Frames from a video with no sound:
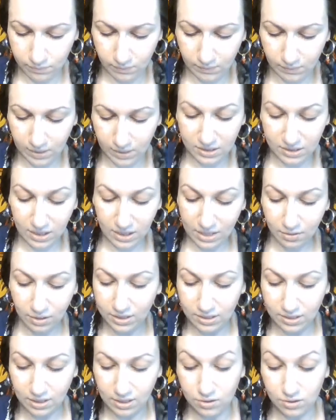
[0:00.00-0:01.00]

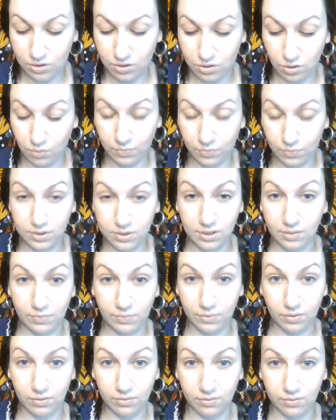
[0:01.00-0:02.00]
It's like super
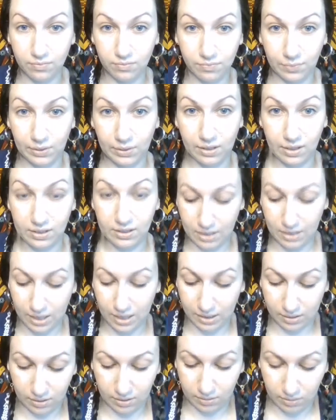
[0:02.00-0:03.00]
simple because I
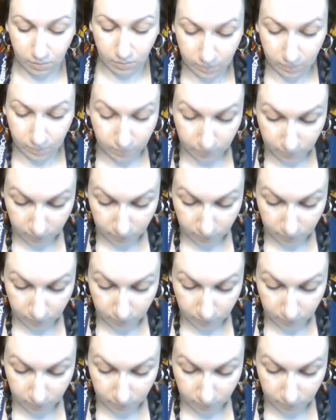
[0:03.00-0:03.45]
can do it.